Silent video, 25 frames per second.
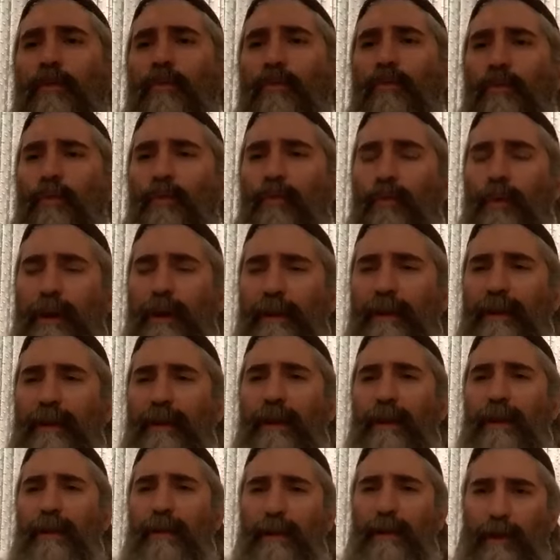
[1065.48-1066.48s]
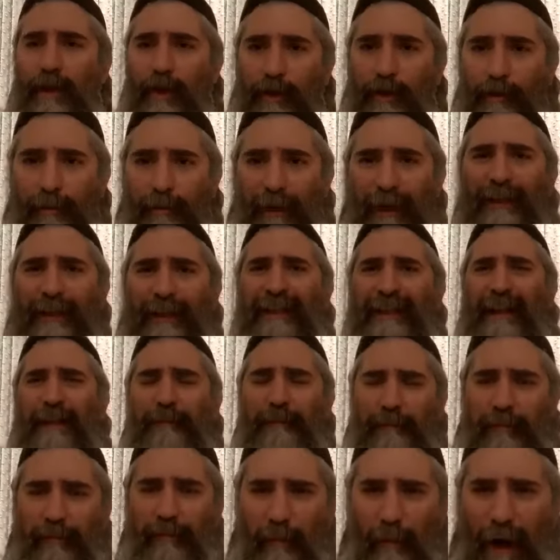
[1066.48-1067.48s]
with concrete
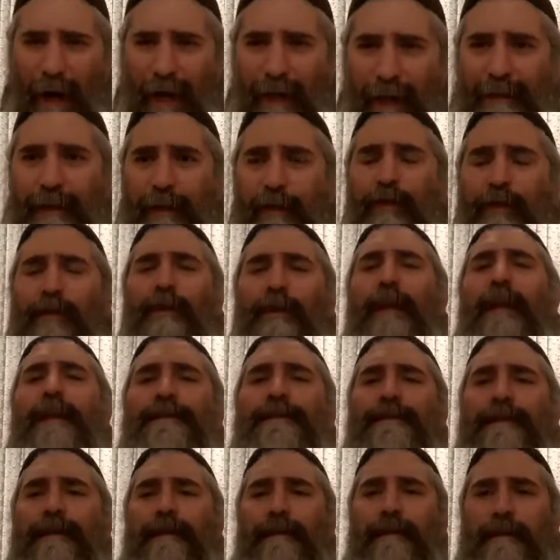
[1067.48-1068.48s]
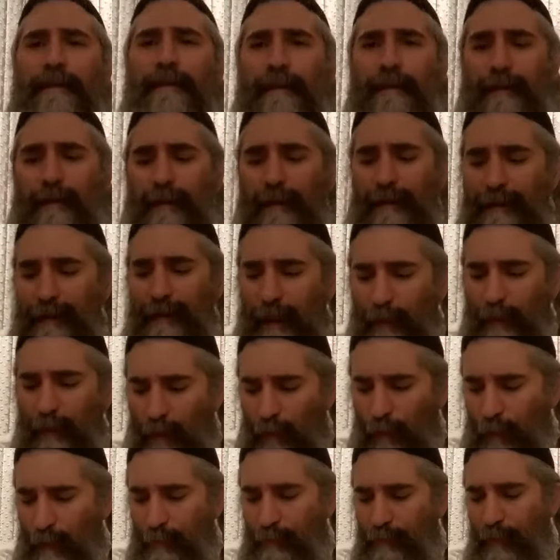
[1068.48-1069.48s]
and practical lessons that
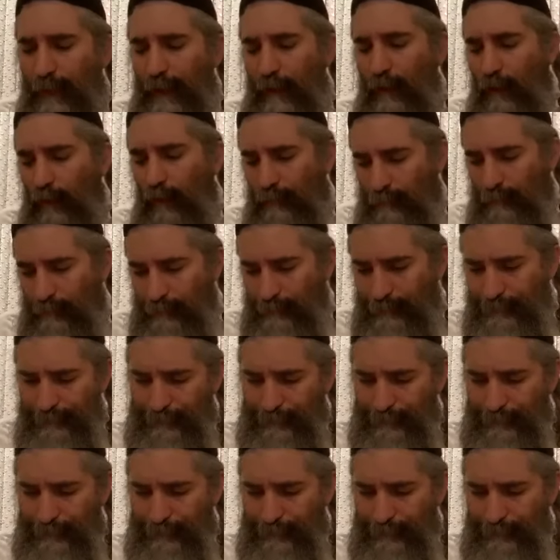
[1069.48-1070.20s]
we bring home.